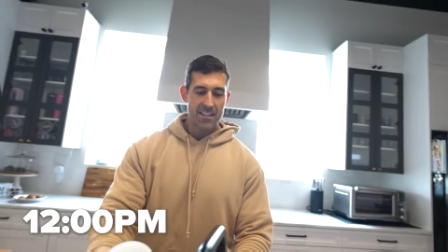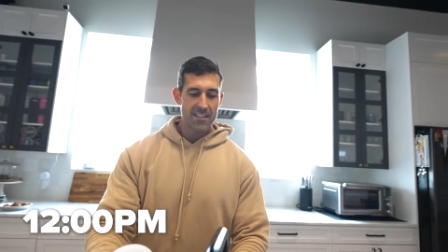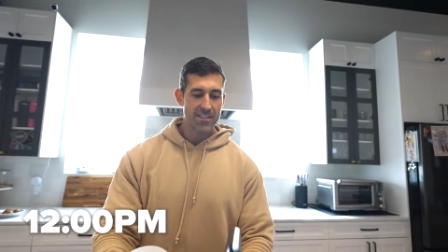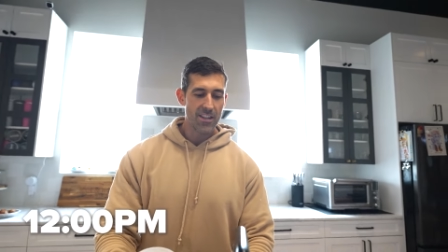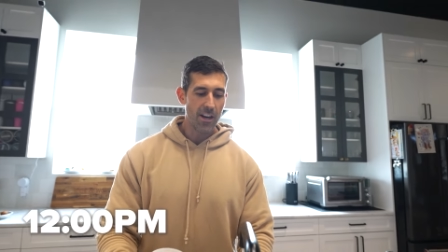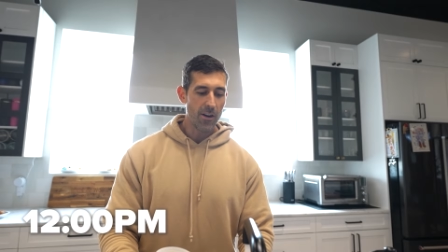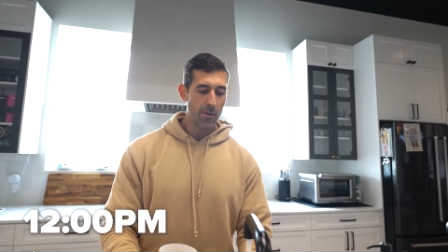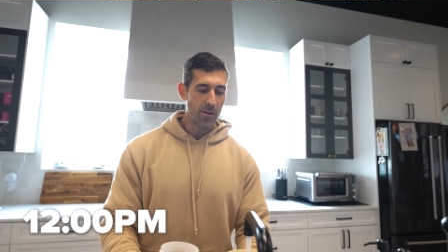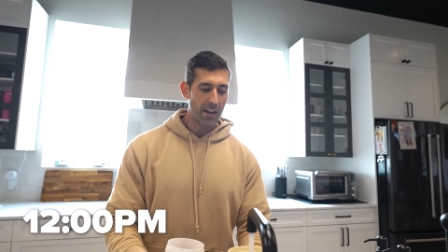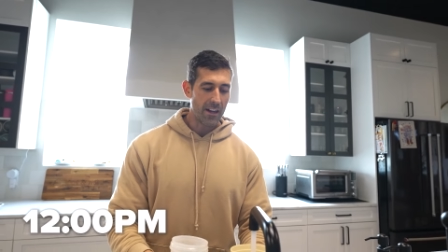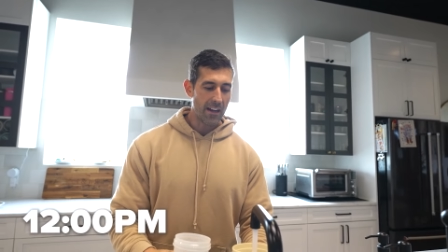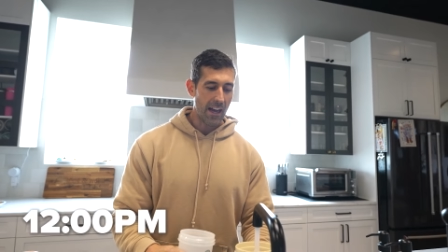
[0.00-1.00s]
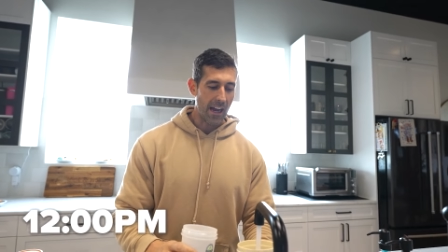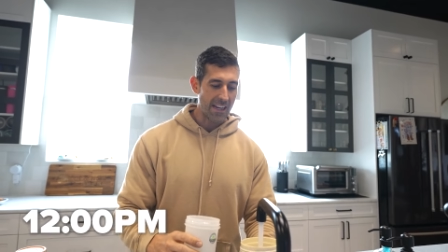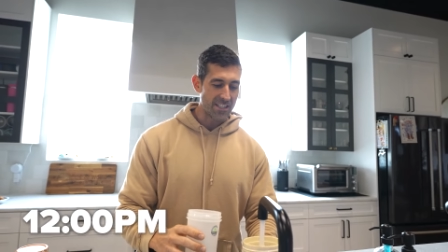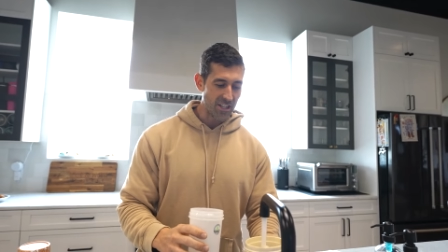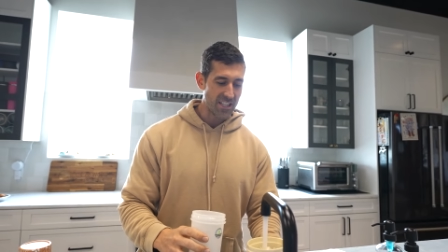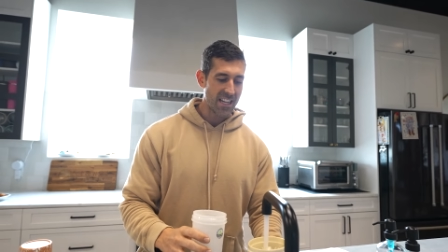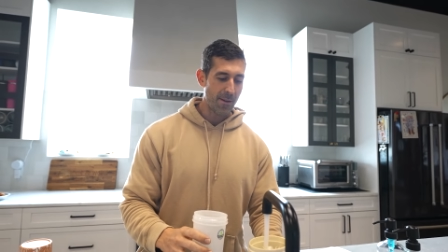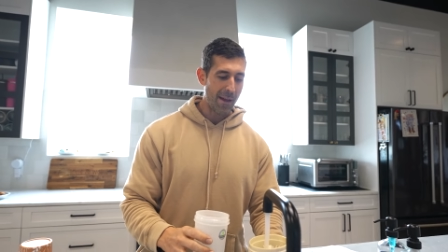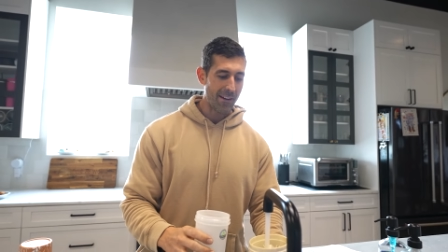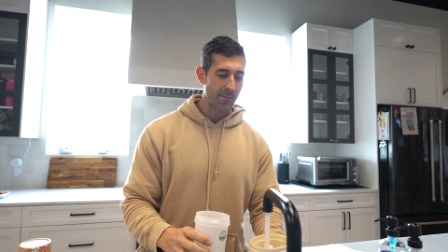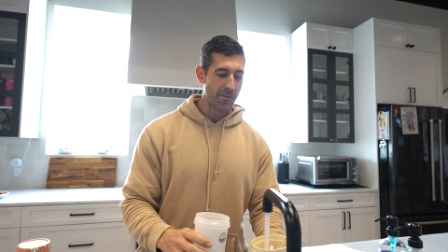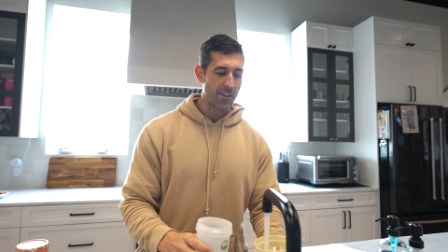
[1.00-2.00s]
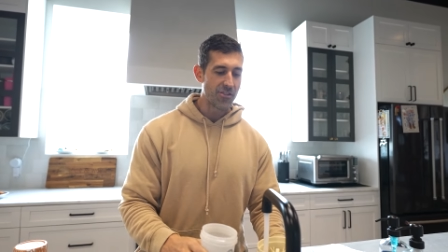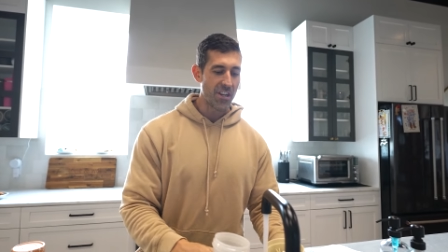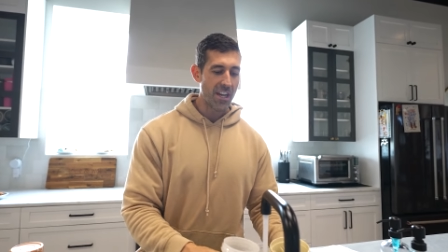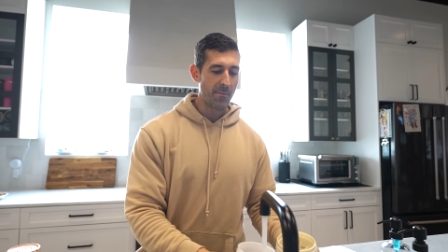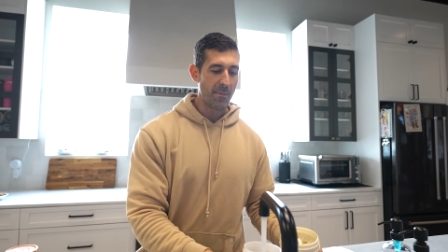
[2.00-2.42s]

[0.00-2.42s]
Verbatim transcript: So I just got back from the gym,